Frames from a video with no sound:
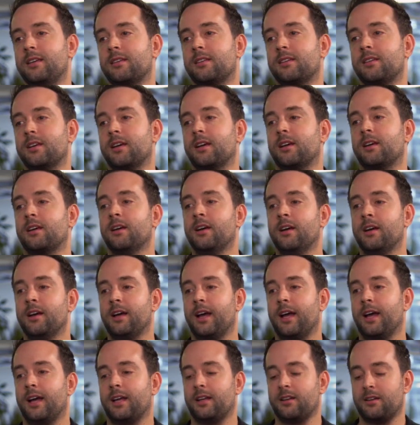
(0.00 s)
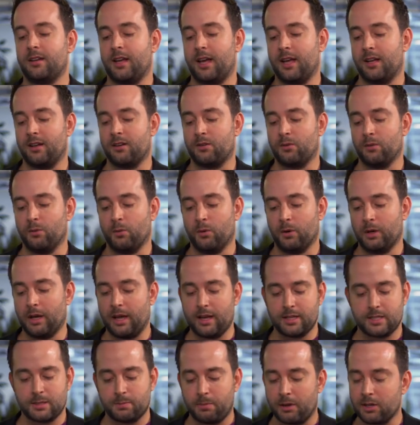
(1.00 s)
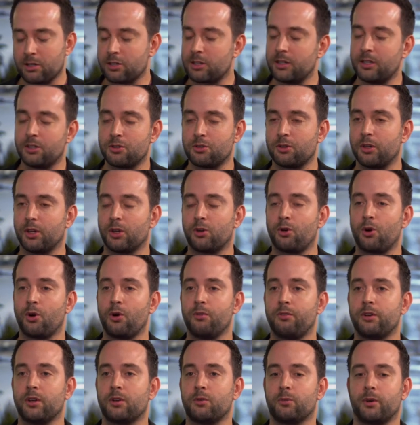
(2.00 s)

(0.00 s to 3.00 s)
thing. And especially during COVID,